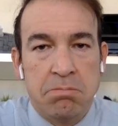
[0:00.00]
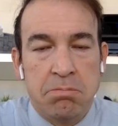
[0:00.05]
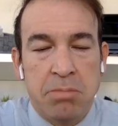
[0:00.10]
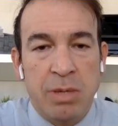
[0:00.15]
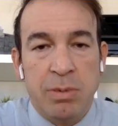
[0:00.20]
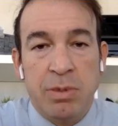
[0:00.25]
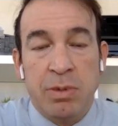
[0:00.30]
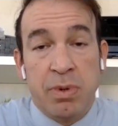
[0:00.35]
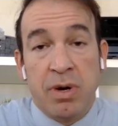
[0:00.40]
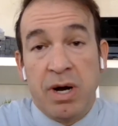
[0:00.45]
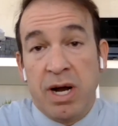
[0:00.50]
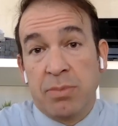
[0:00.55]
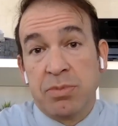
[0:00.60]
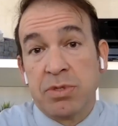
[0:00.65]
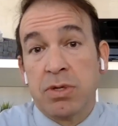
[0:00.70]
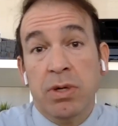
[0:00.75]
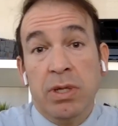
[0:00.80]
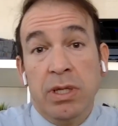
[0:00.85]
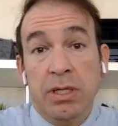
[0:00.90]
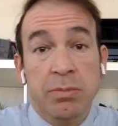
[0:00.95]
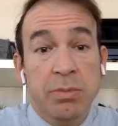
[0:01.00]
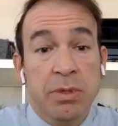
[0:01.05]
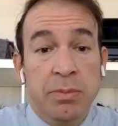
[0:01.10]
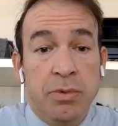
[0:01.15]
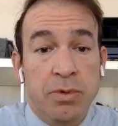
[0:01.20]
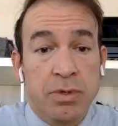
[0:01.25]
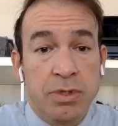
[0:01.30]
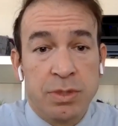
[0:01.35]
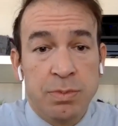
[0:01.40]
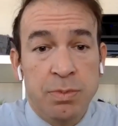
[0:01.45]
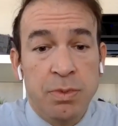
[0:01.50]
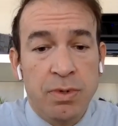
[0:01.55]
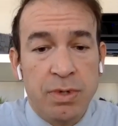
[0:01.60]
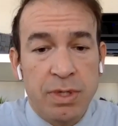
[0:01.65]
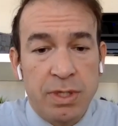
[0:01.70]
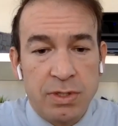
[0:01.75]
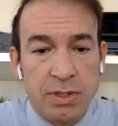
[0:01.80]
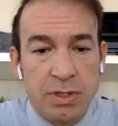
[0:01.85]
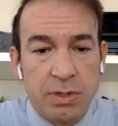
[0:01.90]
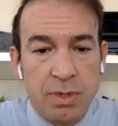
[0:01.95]
maybe perhaps go a little bit more
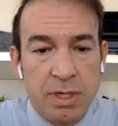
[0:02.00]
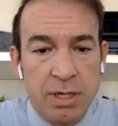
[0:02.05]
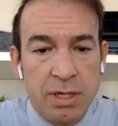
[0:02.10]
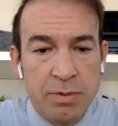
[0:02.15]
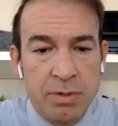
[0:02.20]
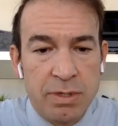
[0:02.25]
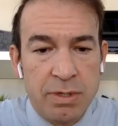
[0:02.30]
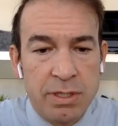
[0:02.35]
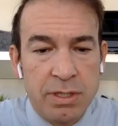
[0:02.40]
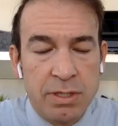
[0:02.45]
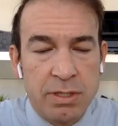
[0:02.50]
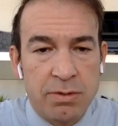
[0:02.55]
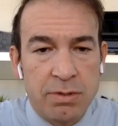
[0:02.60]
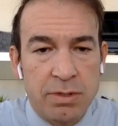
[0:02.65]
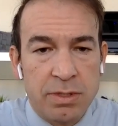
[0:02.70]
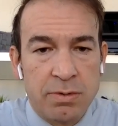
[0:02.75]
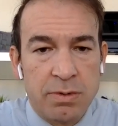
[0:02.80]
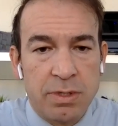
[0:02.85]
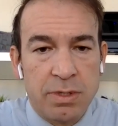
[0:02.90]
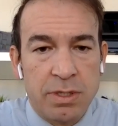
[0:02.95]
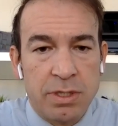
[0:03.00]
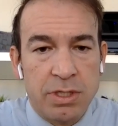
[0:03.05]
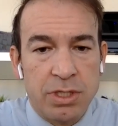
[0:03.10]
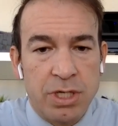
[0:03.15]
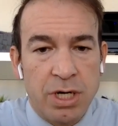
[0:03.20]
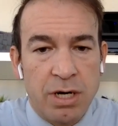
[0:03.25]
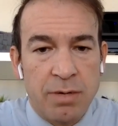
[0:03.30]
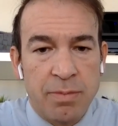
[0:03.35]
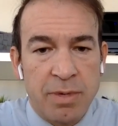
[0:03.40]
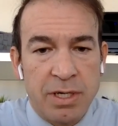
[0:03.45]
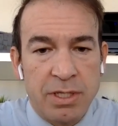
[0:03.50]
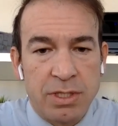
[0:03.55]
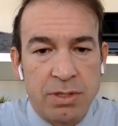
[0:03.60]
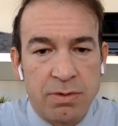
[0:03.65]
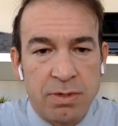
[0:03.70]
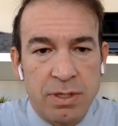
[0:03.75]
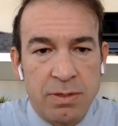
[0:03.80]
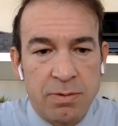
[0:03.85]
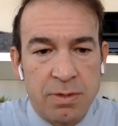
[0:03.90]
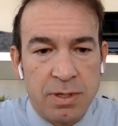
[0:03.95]
smoothly. So what I'm going to do is I'm going to share my
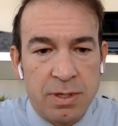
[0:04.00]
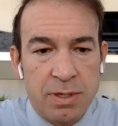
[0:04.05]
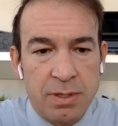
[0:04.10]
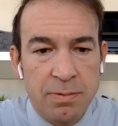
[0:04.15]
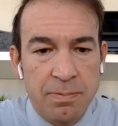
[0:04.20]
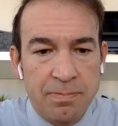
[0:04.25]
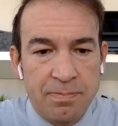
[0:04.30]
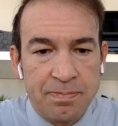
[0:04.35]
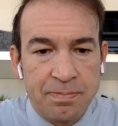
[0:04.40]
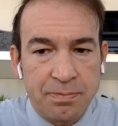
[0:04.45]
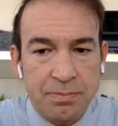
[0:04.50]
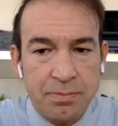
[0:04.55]
screen with you